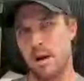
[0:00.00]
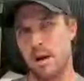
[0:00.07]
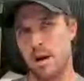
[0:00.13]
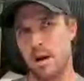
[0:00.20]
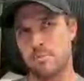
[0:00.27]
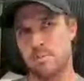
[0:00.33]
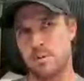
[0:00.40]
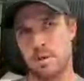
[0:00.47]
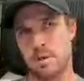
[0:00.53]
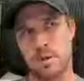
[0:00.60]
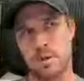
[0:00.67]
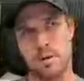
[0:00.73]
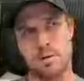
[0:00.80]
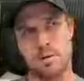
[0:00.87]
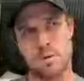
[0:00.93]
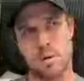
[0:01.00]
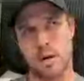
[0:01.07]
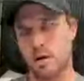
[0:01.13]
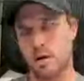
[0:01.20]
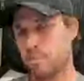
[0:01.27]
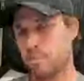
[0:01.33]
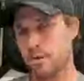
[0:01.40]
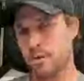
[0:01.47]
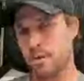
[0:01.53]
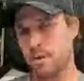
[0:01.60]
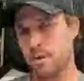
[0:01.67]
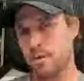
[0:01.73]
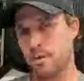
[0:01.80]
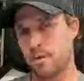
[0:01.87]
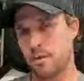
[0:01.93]
am somebody who's quite open
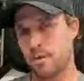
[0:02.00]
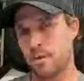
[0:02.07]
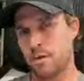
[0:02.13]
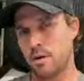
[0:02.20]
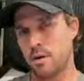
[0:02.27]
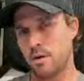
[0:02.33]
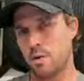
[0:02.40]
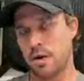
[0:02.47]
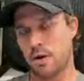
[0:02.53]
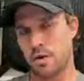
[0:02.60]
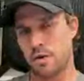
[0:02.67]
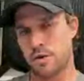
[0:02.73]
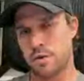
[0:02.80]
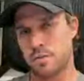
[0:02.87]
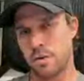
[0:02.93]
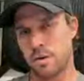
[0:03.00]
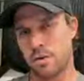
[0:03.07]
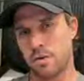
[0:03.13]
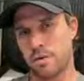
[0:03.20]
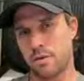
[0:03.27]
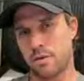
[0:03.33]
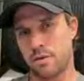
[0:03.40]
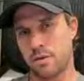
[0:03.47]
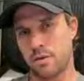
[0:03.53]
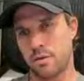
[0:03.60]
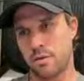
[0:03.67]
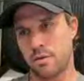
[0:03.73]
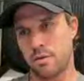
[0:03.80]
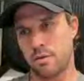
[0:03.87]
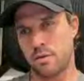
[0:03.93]
and quite honest with
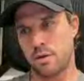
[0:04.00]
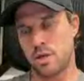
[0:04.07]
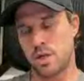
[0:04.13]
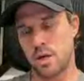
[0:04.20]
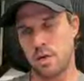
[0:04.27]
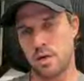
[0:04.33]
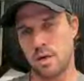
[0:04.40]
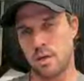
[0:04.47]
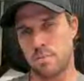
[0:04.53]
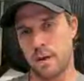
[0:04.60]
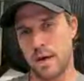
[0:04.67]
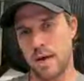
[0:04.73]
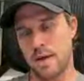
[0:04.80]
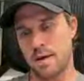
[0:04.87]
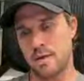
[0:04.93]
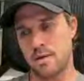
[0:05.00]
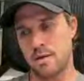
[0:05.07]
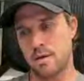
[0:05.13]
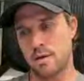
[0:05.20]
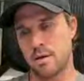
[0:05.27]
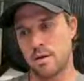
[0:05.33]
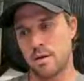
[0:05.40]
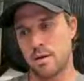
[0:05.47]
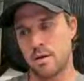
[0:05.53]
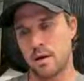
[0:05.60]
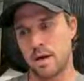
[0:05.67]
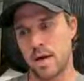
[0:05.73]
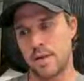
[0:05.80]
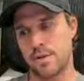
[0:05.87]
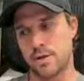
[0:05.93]
the journey, the pain,
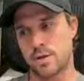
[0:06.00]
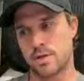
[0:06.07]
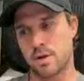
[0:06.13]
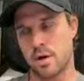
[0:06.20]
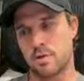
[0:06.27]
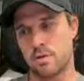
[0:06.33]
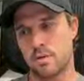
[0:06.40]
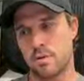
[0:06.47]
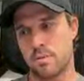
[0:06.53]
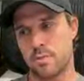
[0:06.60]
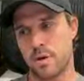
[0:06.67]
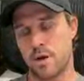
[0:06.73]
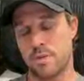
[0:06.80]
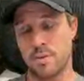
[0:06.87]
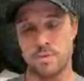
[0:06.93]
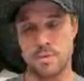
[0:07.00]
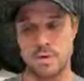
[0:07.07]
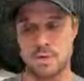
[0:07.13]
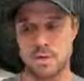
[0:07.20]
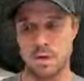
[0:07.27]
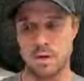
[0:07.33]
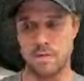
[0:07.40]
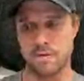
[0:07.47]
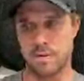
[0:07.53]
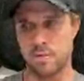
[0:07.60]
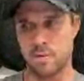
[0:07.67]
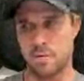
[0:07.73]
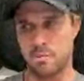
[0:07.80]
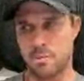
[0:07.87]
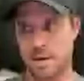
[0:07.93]
and the struggle, both with myself
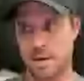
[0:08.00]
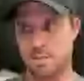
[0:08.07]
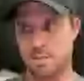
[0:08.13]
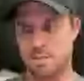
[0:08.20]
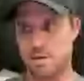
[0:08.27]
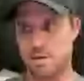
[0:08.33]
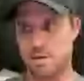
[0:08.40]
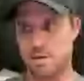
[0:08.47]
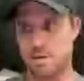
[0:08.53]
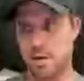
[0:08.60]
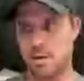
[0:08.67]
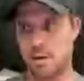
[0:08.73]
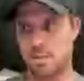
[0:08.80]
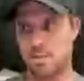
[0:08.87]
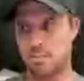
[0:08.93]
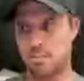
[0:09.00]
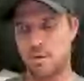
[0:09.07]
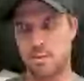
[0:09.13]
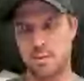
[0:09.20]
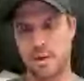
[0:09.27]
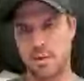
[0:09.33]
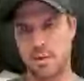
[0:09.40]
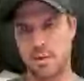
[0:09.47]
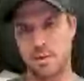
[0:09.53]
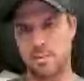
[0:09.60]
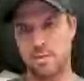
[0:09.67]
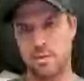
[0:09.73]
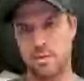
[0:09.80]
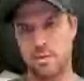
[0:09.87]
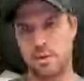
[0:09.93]
and perhaps quite an open book with other
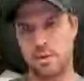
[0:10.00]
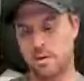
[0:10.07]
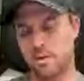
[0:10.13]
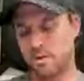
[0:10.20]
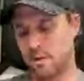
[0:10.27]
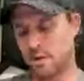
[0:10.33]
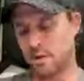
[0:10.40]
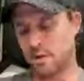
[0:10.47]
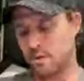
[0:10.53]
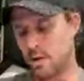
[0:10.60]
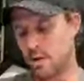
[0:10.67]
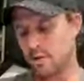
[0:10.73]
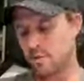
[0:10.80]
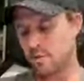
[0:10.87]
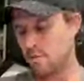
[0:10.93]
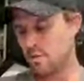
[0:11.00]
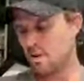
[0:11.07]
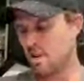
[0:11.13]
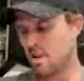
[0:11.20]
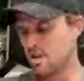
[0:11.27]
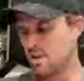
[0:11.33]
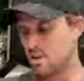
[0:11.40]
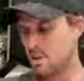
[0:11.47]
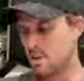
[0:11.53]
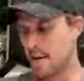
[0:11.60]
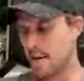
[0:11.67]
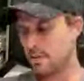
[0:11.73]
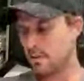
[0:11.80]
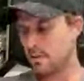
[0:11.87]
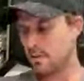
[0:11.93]
people, and quite honest
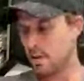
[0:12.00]
about